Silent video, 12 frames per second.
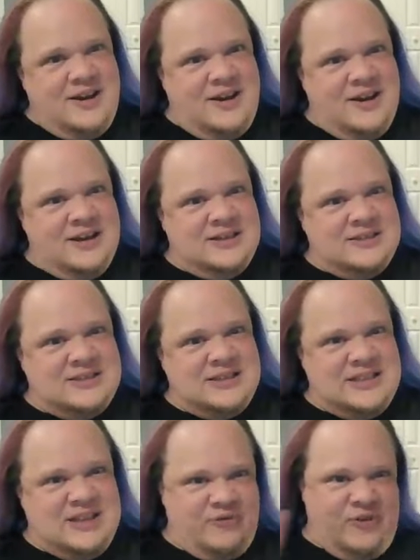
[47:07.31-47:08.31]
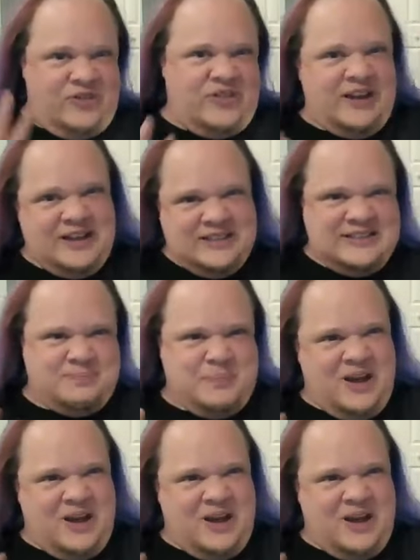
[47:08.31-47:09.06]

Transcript: because different things